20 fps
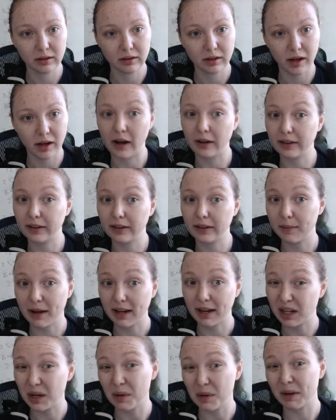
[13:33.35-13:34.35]
I don't think it'd make
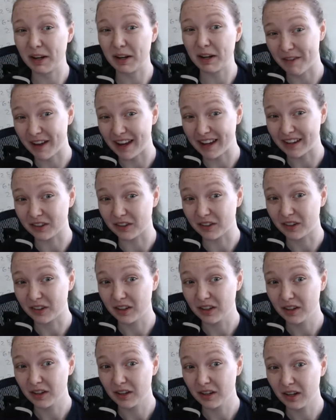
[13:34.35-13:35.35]
anybody fail.
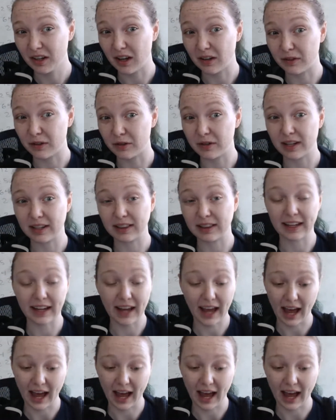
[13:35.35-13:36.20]
If you did like